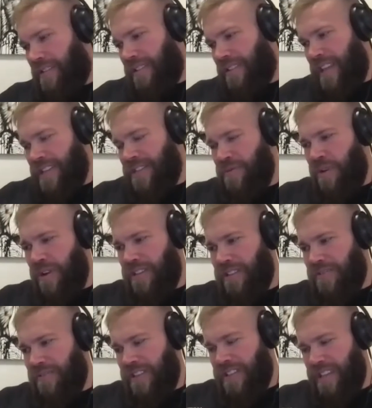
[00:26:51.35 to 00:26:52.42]
unless you want to,
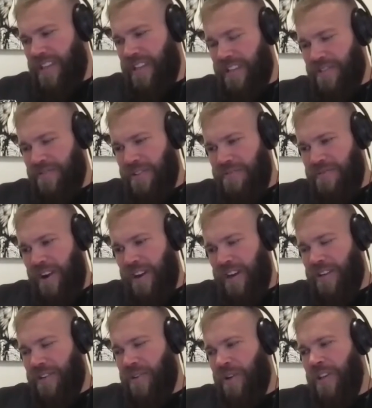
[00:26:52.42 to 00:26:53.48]
because I think it's really
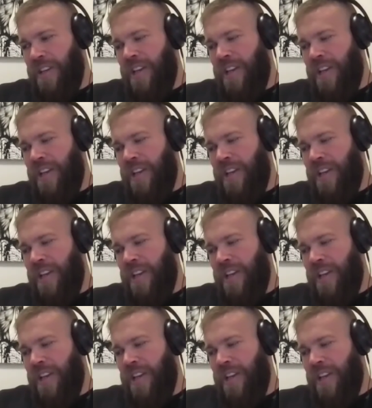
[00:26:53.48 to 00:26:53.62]
fucking cool.